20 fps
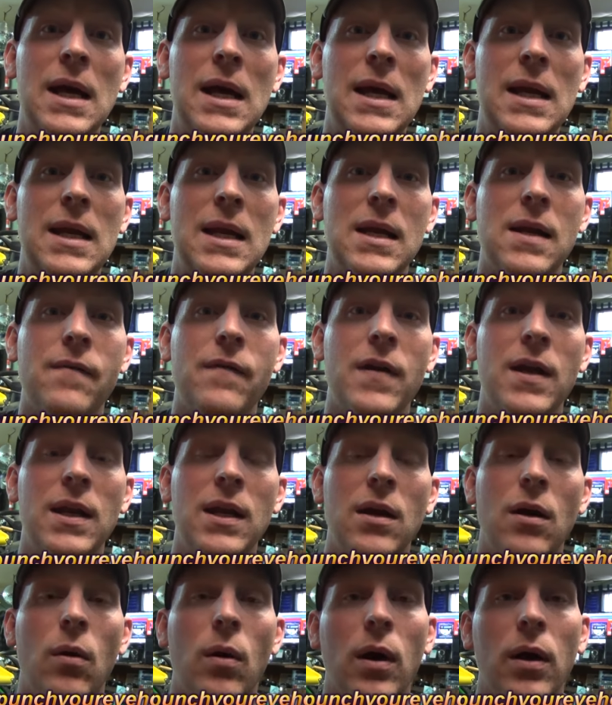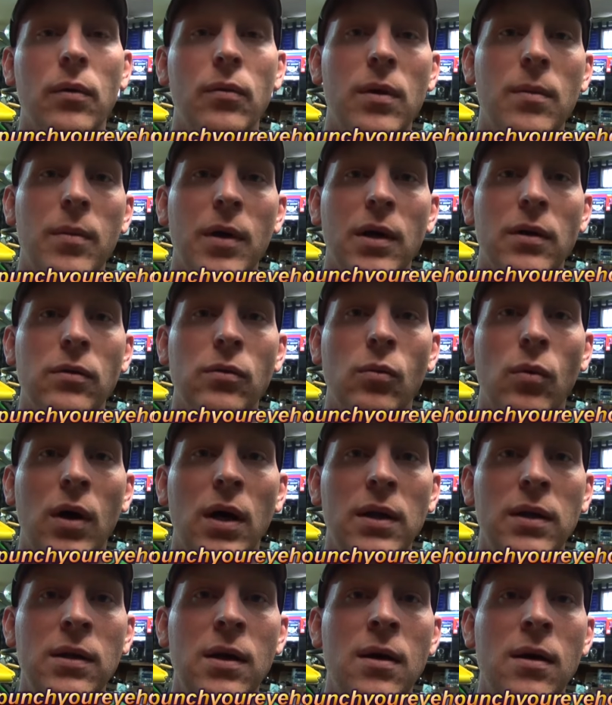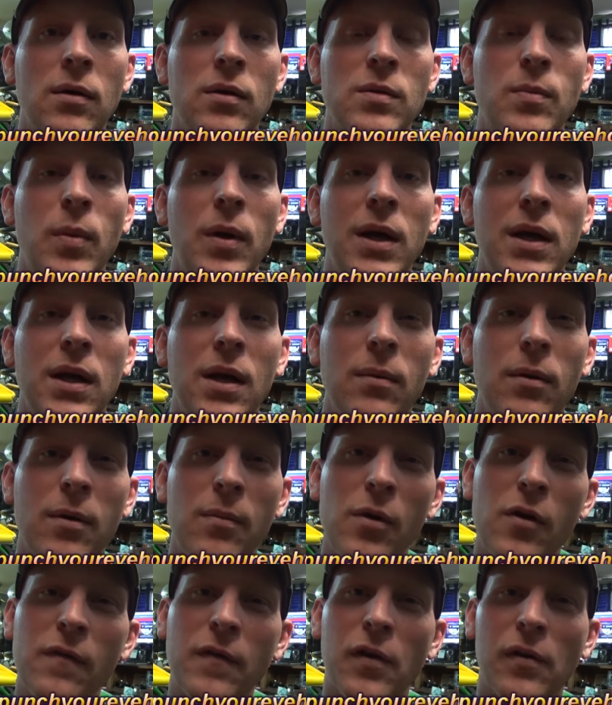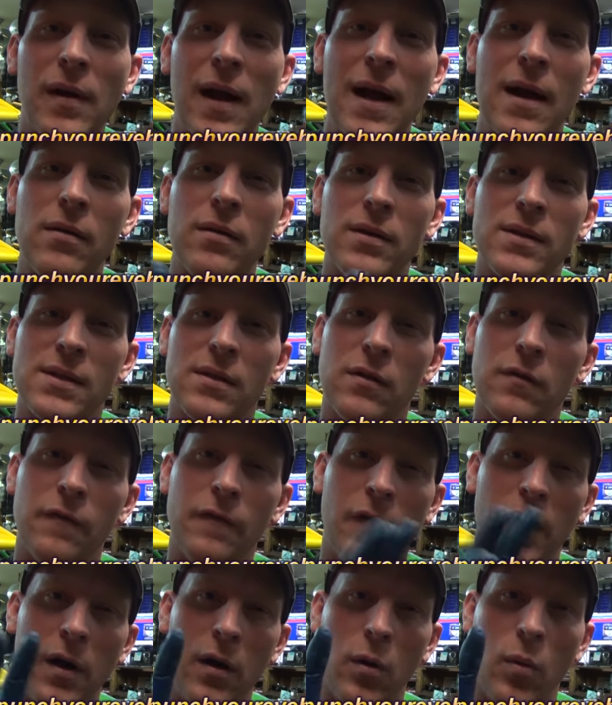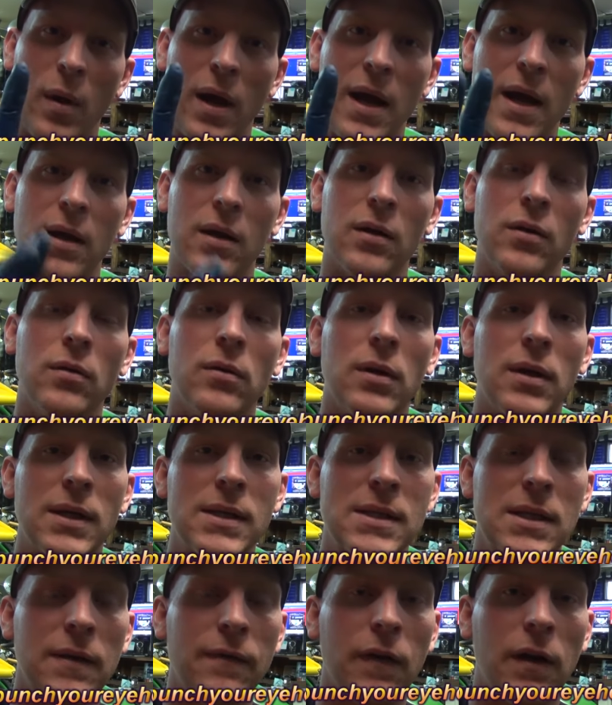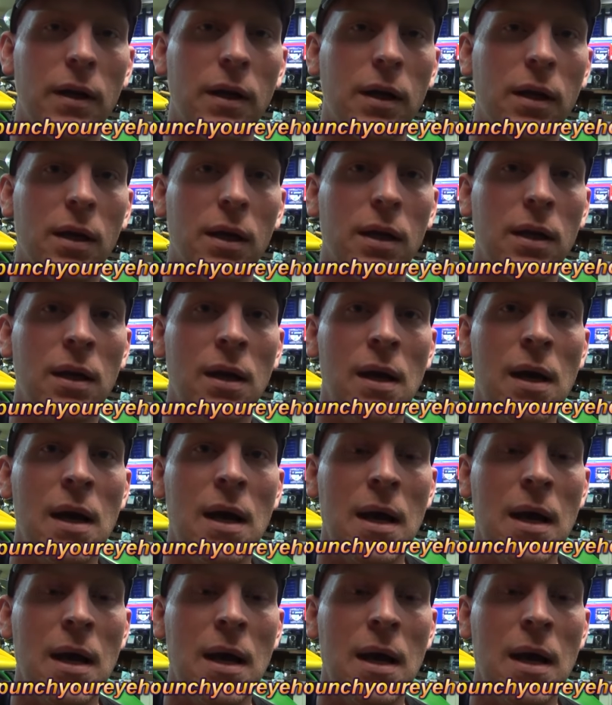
He did a video on rebuilding one. It was pretty good, but it moved around. It was a little far away. I couldn't really see very good.